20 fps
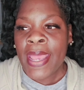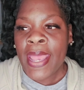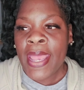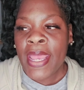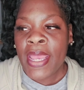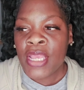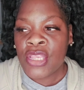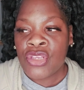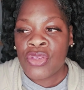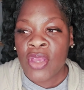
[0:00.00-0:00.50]

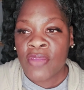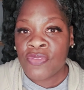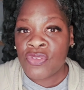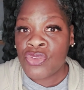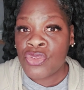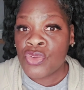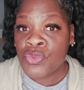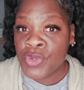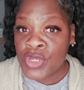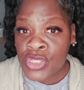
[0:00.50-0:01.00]
And you have to
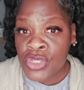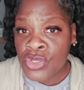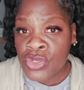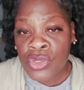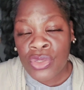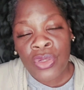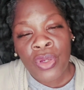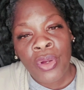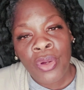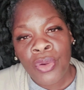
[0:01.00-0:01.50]
do your research
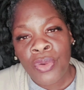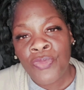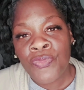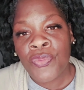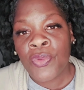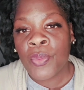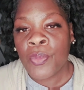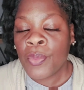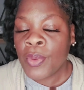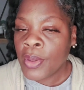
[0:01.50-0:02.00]
on your own
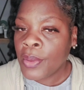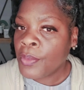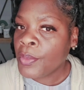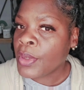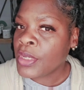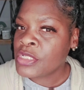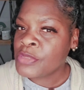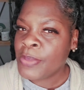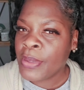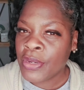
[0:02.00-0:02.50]
for what
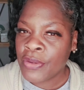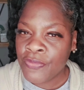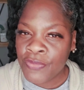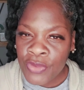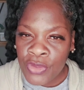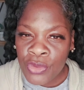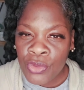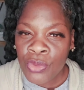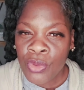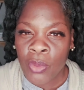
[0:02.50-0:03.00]
works better
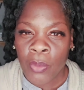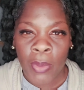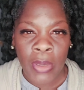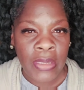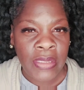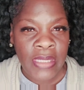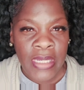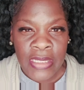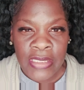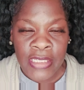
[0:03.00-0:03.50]
for you or
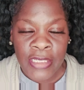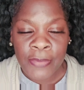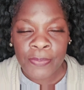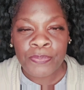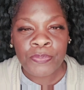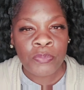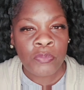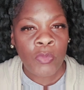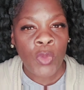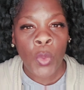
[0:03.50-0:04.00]
what
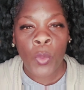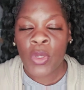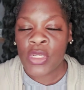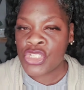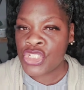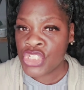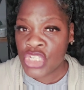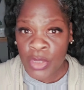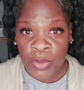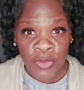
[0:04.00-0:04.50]
doesn't,
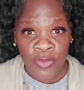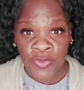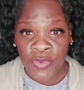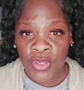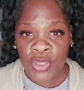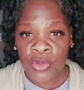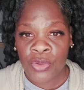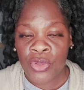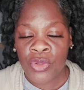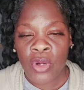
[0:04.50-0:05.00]
what's cheaper for
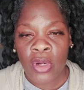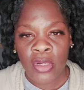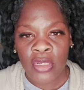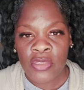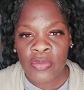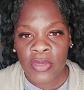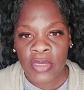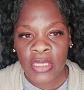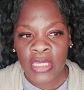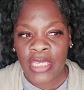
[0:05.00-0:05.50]
you. You
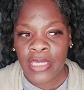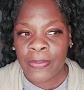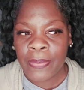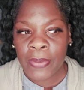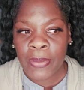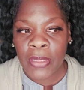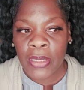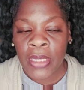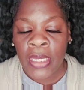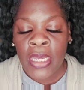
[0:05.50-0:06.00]
always want to keep
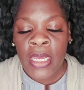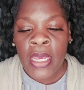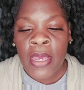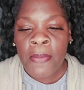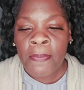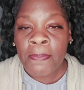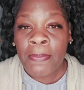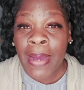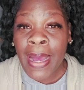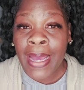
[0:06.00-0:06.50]
in
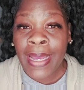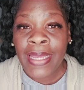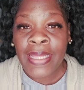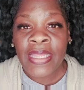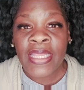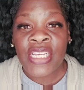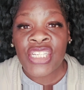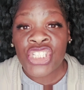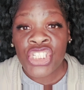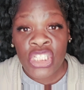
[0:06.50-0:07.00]

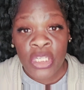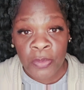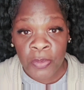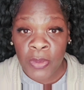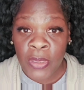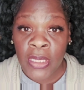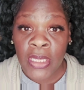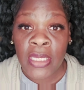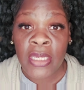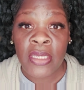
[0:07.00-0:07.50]
mind that
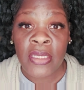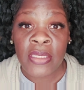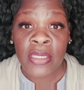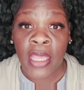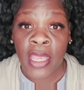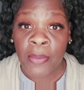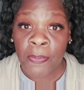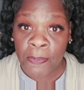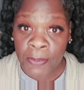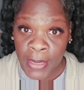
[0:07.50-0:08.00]
shipping is
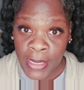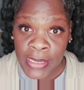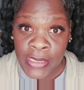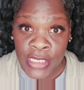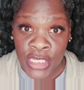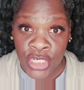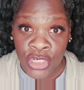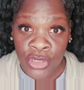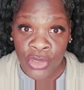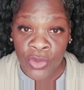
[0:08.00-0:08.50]
a big
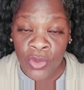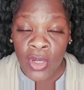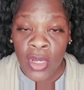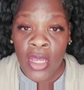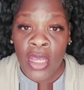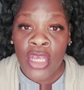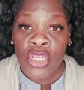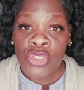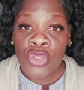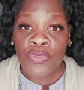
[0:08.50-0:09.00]
deal.
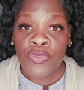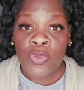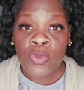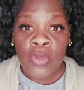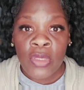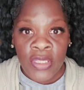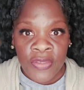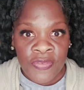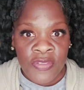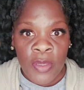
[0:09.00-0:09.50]
So if you
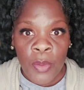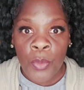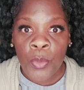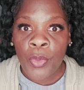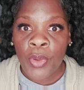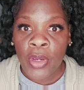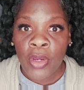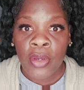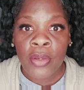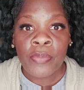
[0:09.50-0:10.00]
live
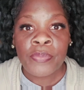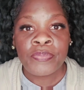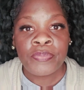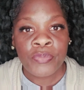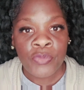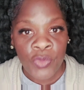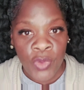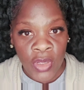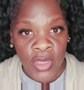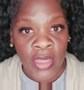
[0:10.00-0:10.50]
somewhere
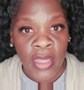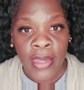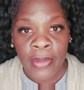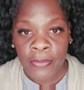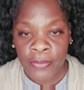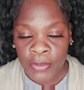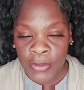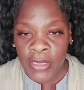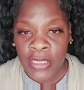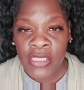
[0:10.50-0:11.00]
where those
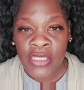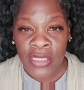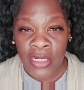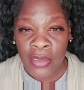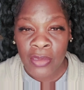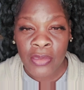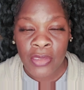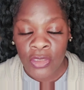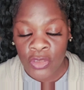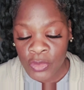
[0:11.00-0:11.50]

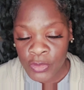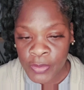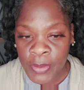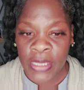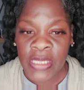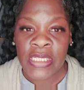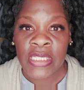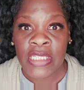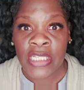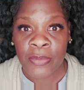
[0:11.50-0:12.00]

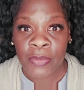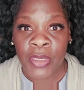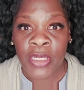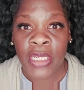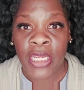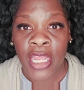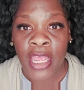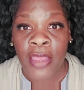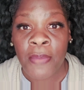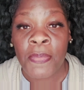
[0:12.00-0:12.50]
places that I'm going
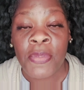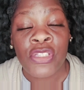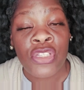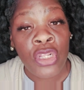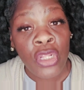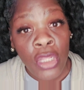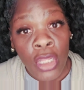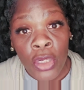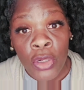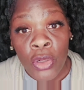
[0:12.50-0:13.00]
to name is
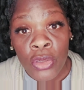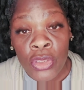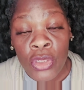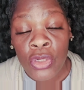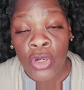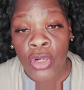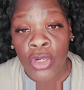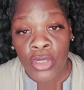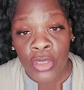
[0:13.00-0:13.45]
close,